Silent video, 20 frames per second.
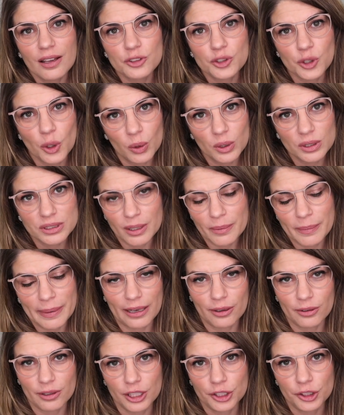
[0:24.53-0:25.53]
told
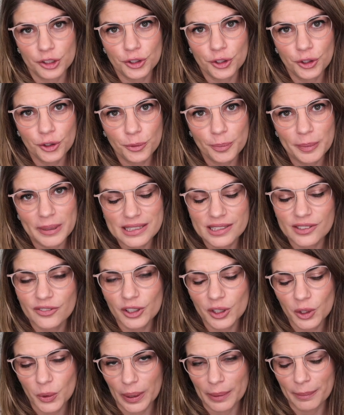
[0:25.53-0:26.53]
about a new piece of
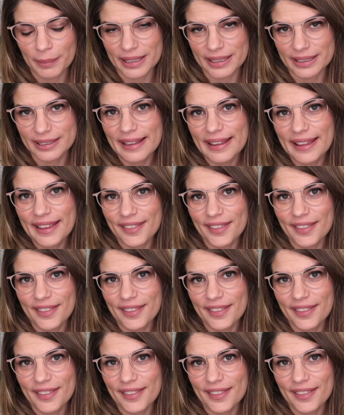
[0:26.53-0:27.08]
equipment